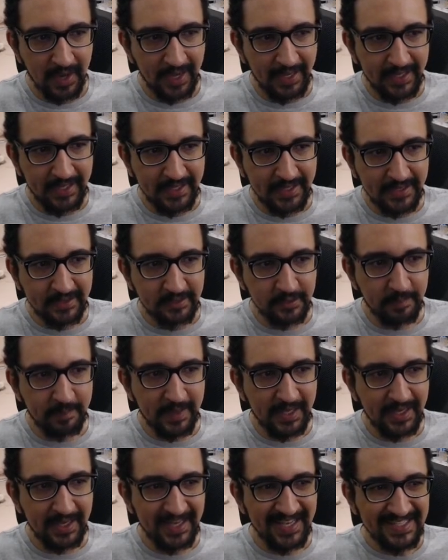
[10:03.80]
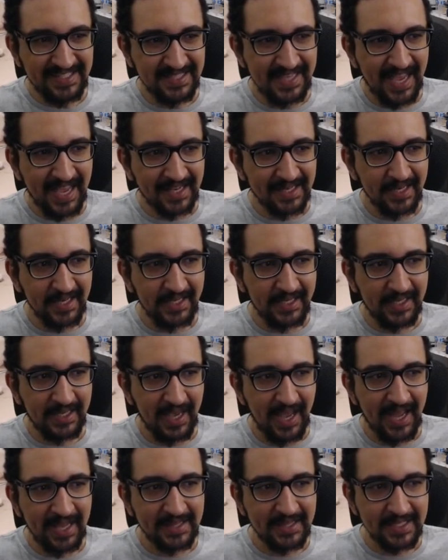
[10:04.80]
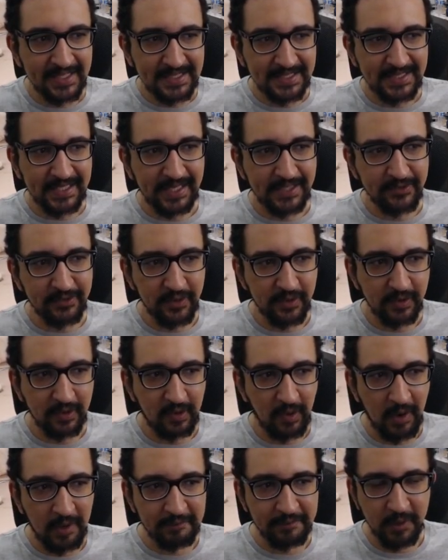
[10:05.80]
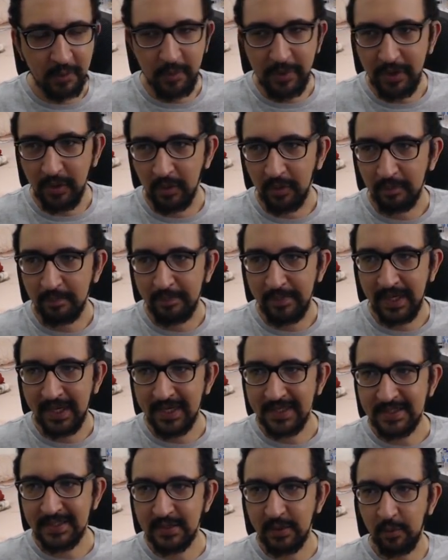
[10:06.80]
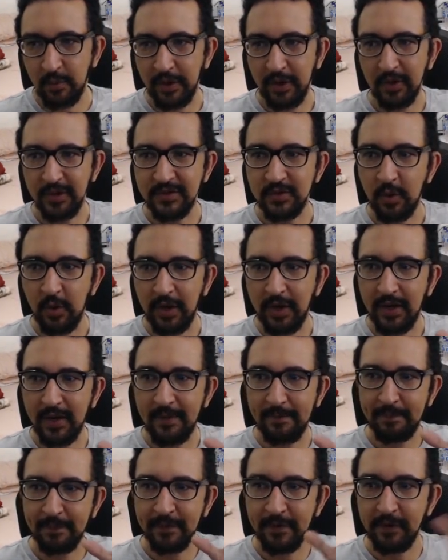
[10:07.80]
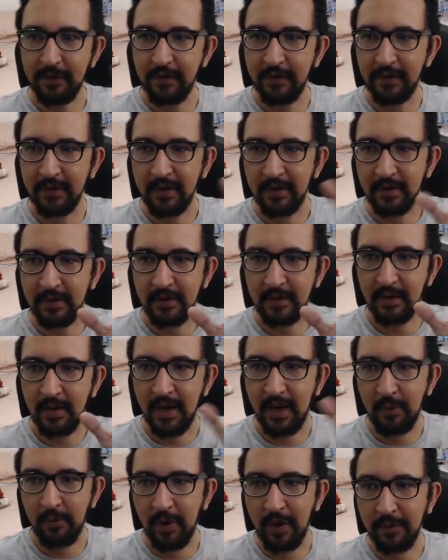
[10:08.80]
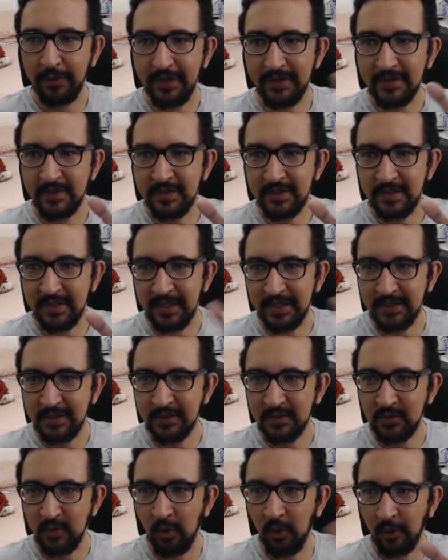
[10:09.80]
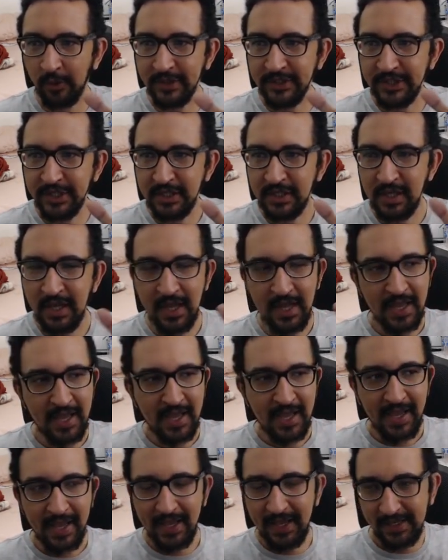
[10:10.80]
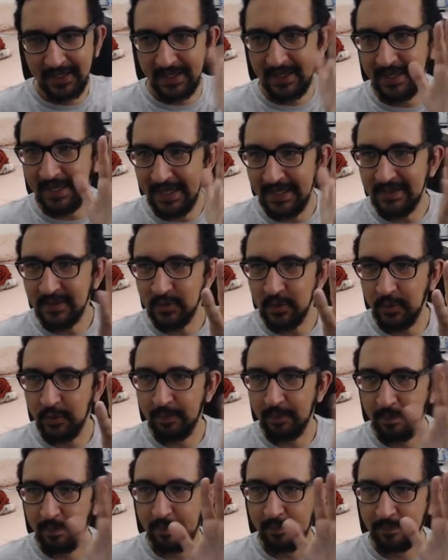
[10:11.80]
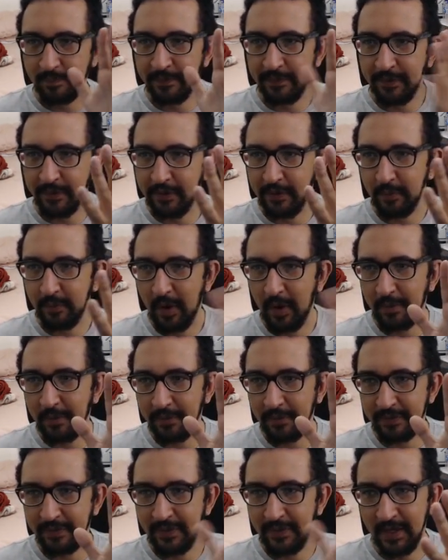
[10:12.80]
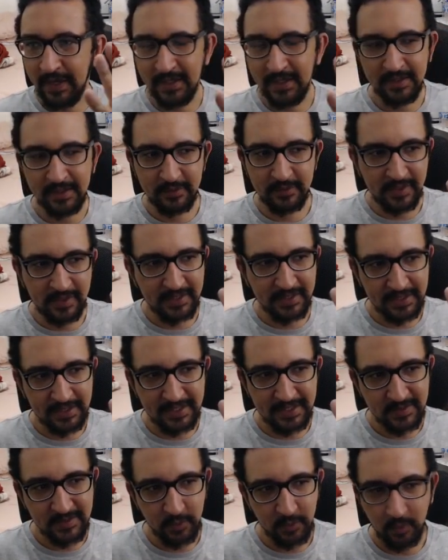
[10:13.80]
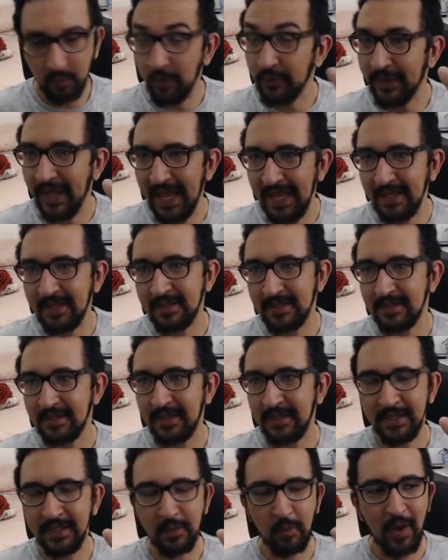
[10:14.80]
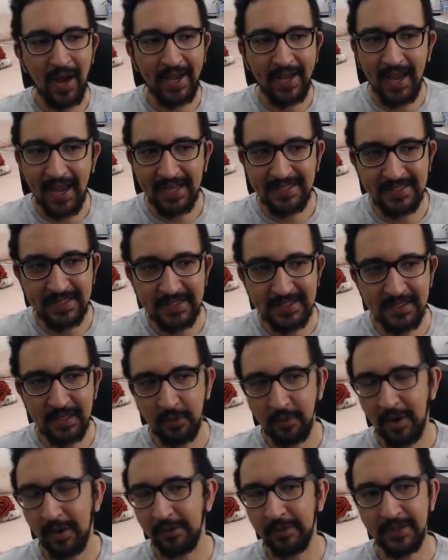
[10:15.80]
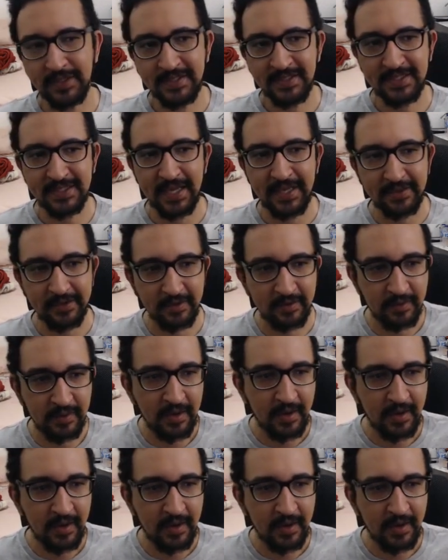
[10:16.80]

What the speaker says: I need it to be exactly at the center of the wheel, because the wheel is gonna turn around its origin, and it needs to turn around, it needs to rotate in the y-axis around its center.